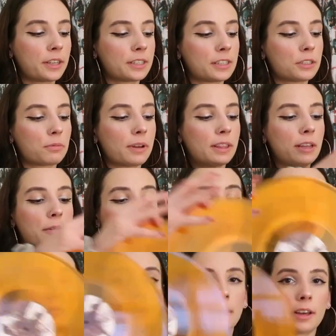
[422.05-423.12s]
This is when they were
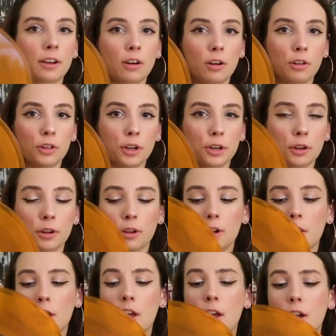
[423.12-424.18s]
doing all their
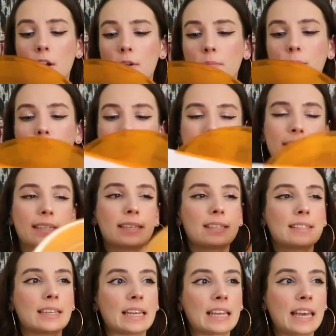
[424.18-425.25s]

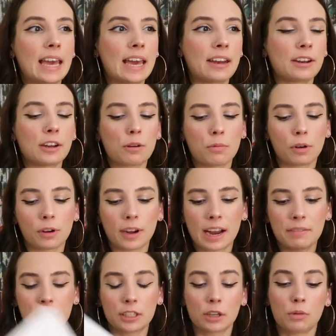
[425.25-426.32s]
pressings in Canada where
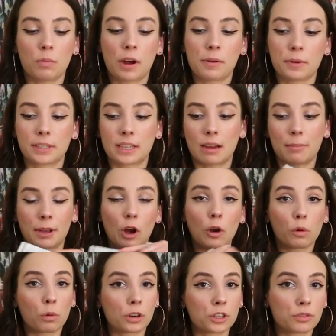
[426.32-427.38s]
every single one was coming
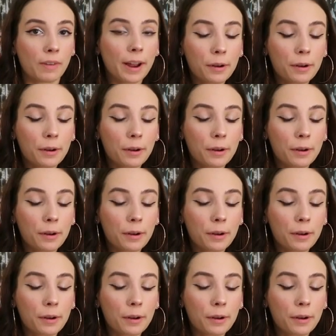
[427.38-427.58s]
on orange